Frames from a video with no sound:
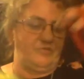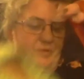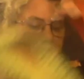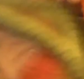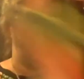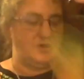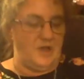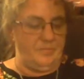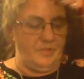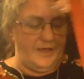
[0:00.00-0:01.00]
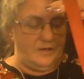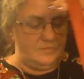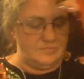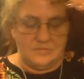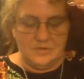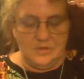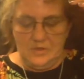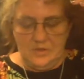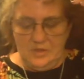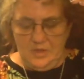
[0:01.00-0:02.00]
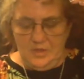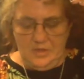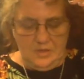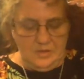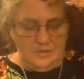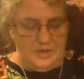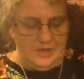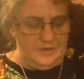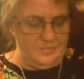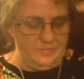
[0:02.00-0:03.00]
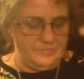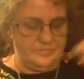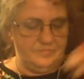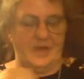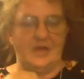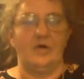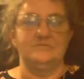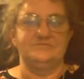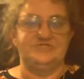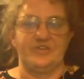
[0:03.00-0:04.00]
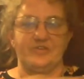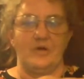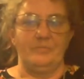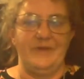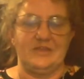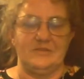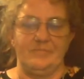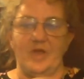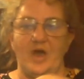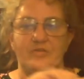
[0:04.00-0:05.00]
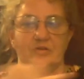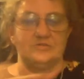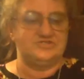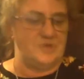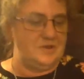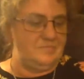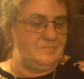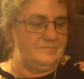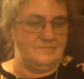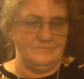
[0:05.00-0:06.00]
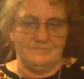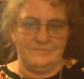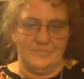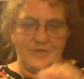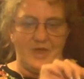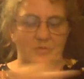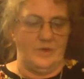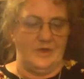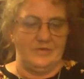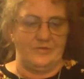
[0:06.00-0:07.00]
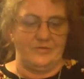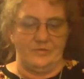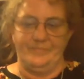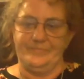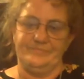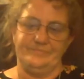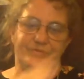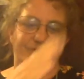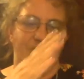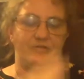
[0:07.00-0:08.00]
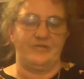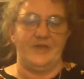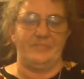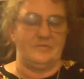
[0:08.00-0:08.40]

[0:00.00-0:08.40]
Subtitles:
Spider put a couple out uh, about making the blocks go straight sideways or stair stepping,